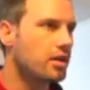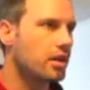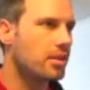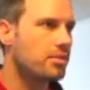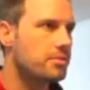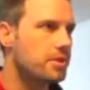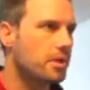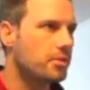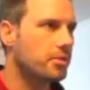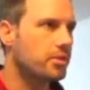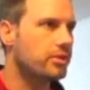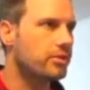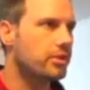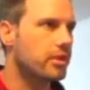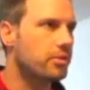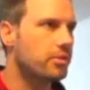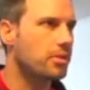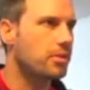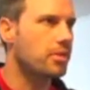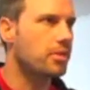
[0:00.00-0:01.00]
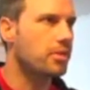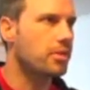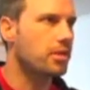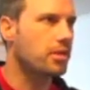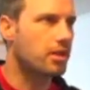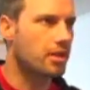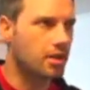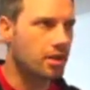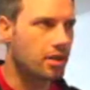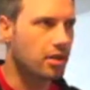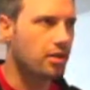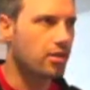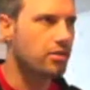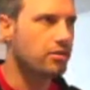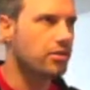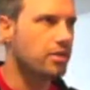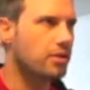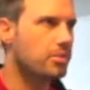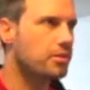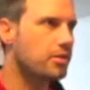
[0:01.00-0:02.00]
comes up with a
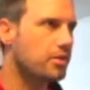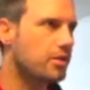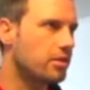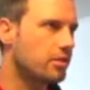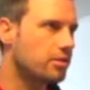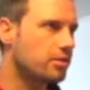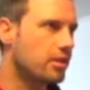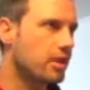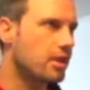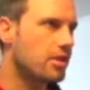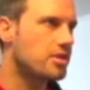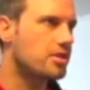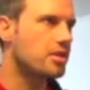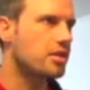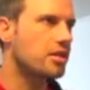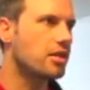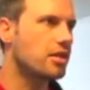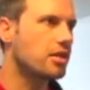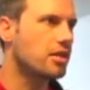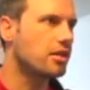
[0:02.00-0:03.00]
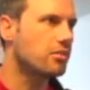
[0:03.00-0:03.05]
concept and a strategy,